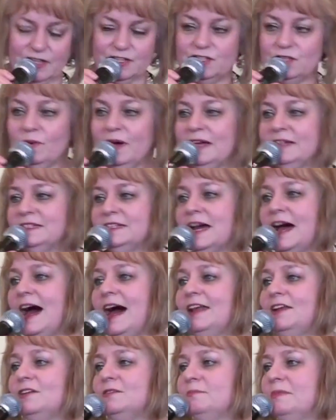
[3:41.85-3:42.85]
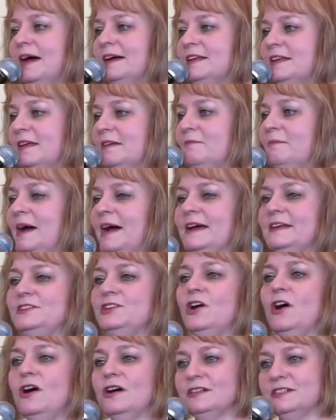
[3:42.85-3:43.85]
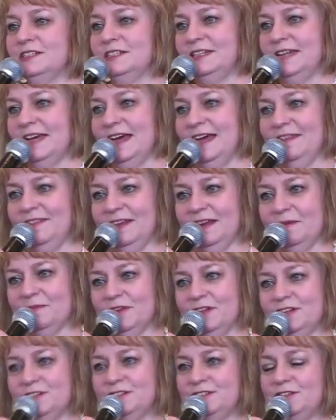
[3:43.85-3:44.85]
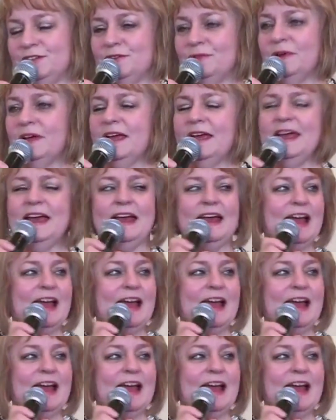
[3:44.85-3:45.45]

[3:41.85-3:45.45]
So I titled my talk today that I'm gonna do,